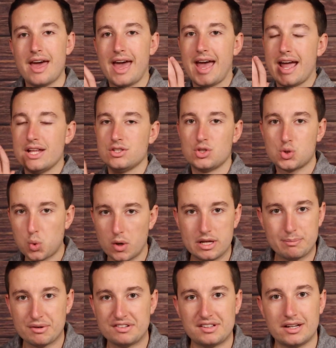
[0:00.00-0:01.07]
and
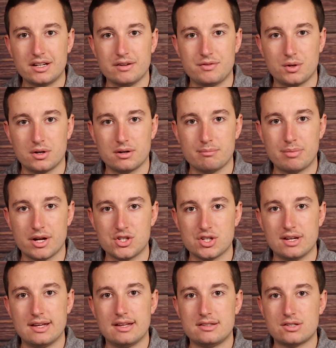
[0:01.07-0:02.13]
20% of your
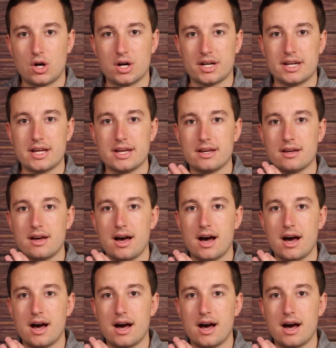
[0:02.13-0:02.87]
budget targeting,